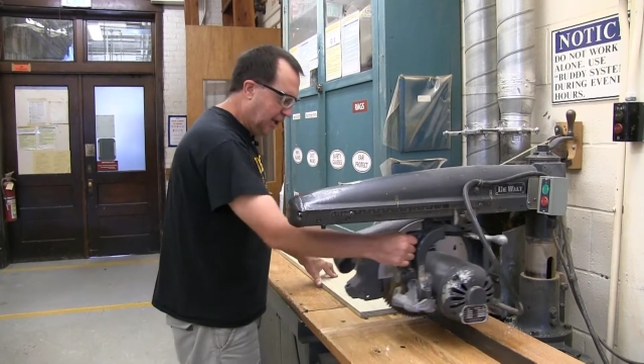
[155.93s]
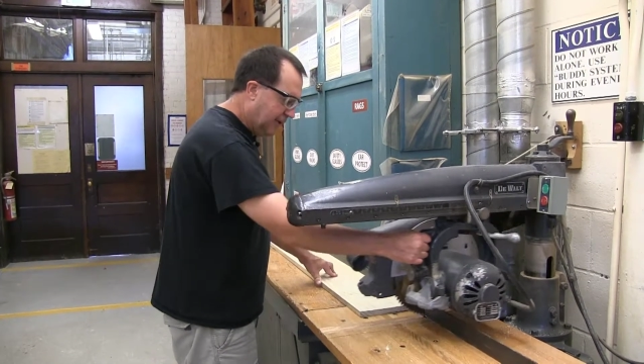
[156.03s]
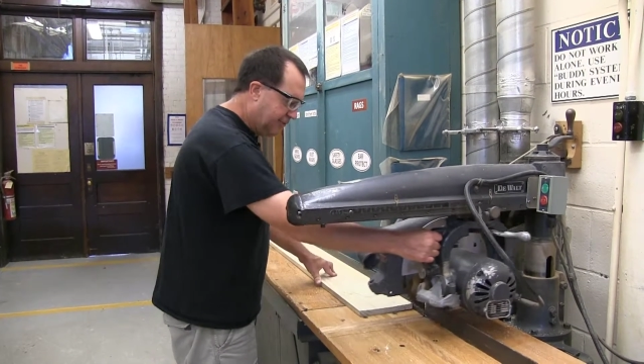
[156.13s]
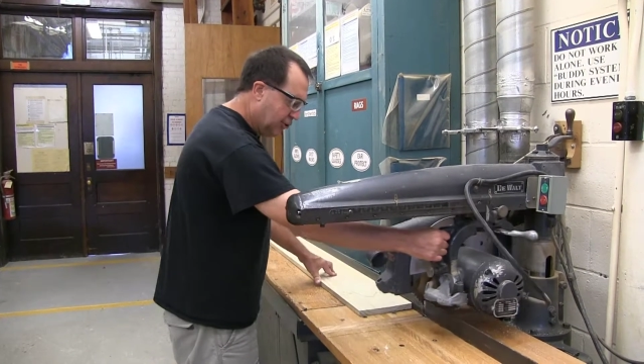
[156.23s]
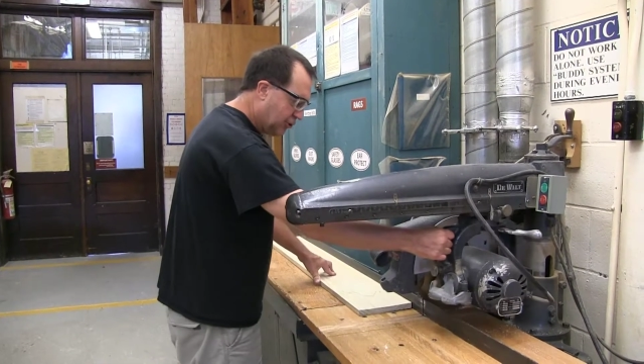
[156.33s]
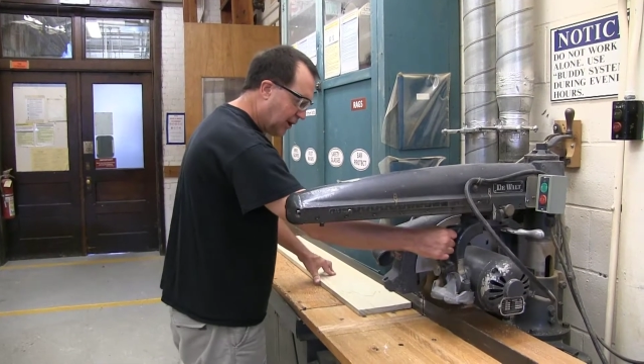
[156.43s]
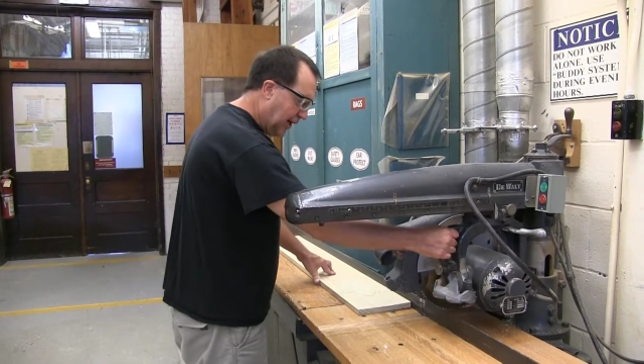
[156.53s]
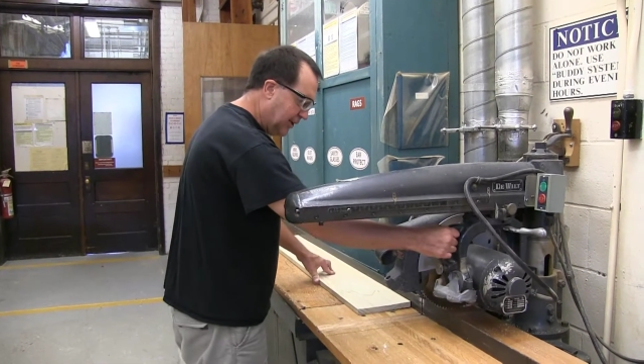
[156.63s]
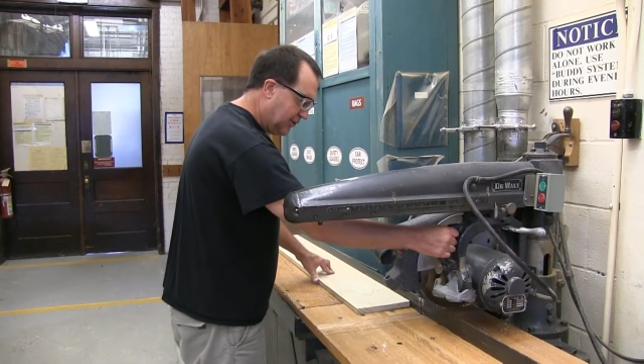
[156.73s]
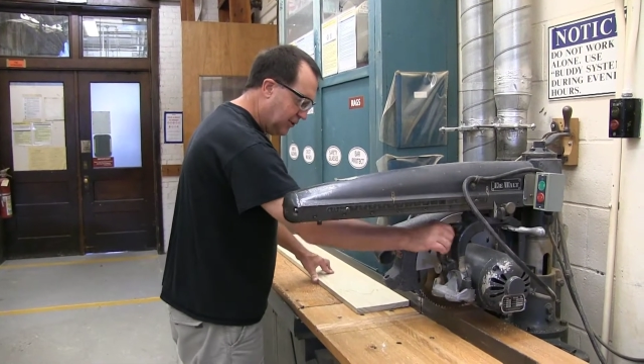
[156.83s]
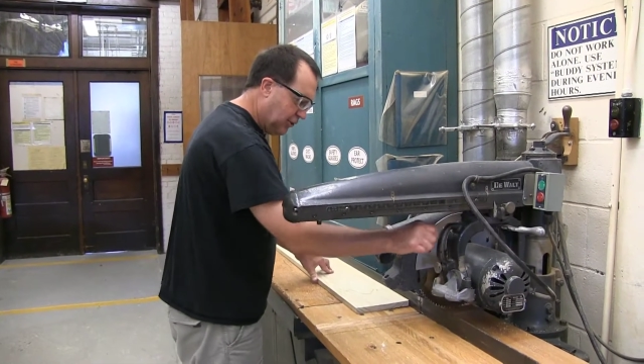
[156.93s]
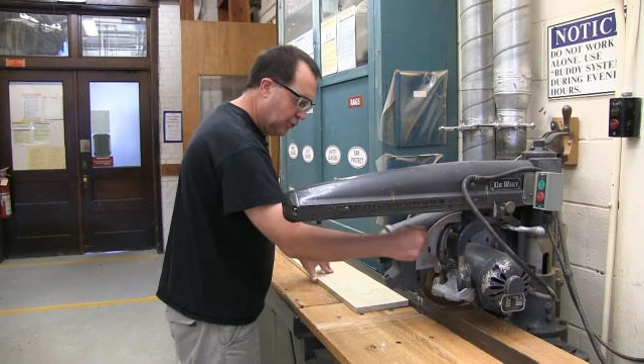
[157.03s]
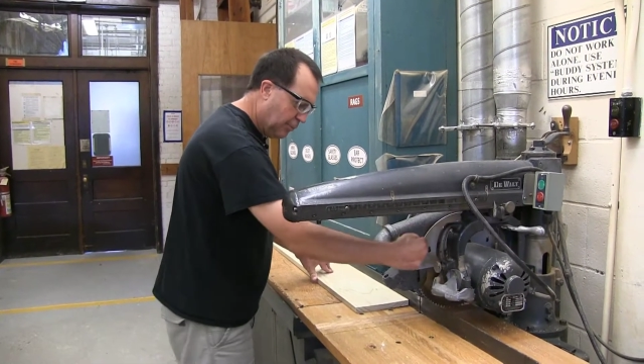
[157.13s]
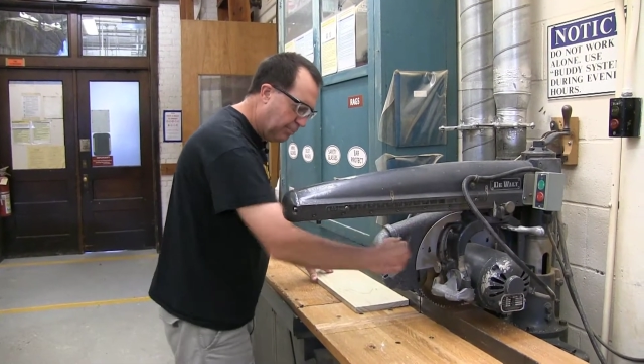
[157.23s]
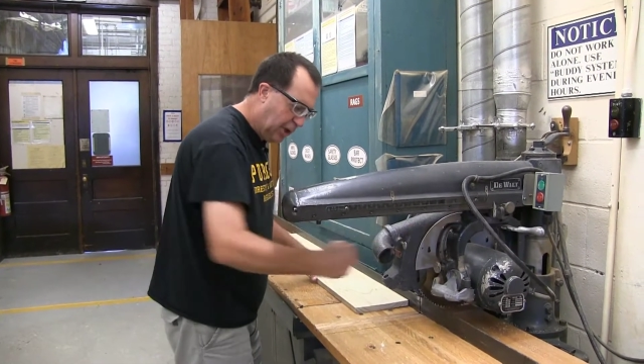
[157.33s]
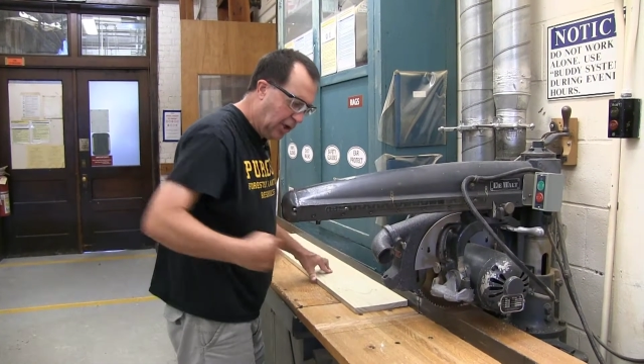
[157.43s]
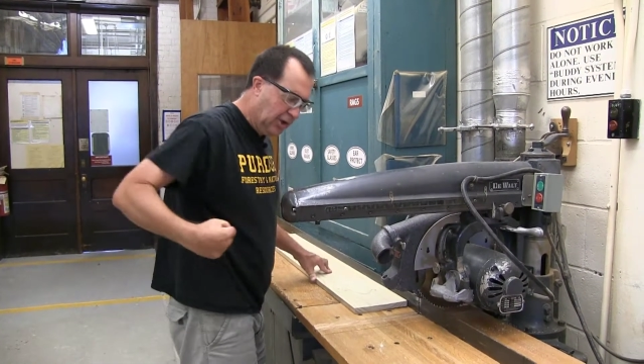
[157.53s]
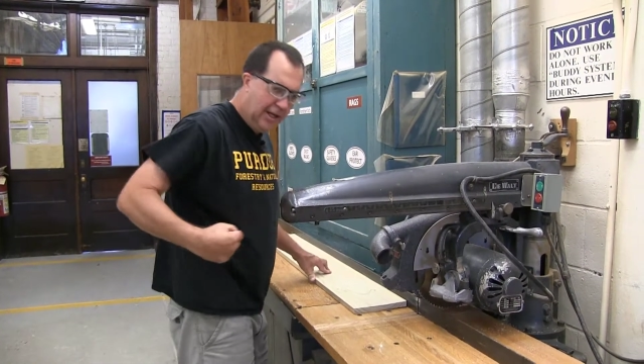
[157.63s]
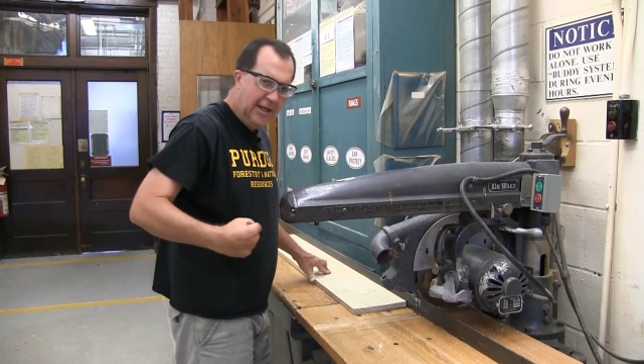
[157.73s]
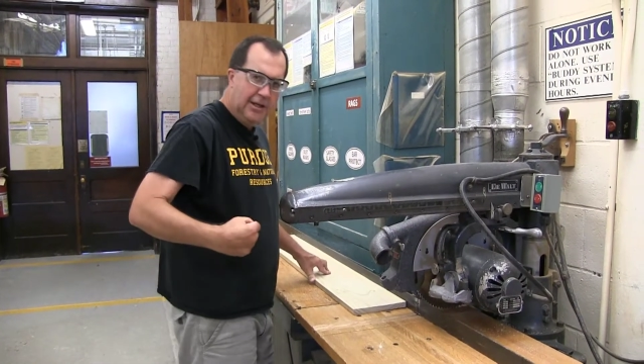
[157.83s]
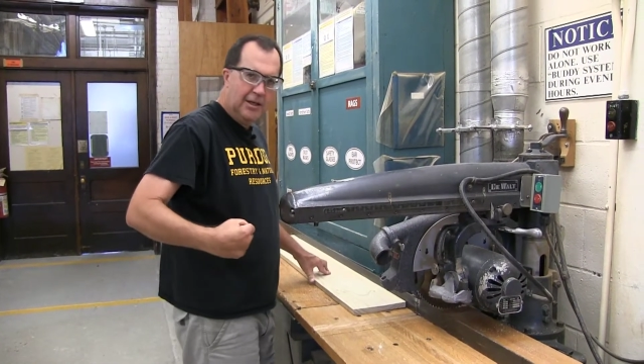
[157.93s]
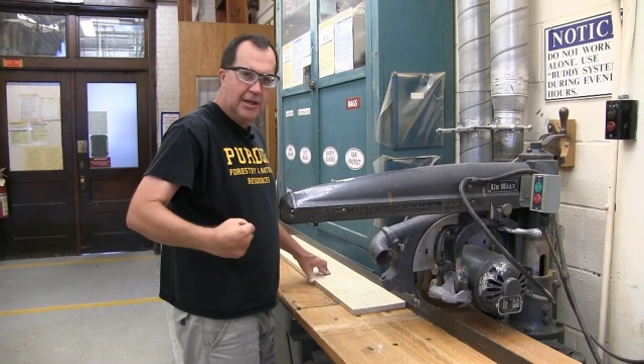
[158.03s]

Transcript: If you try to pull it,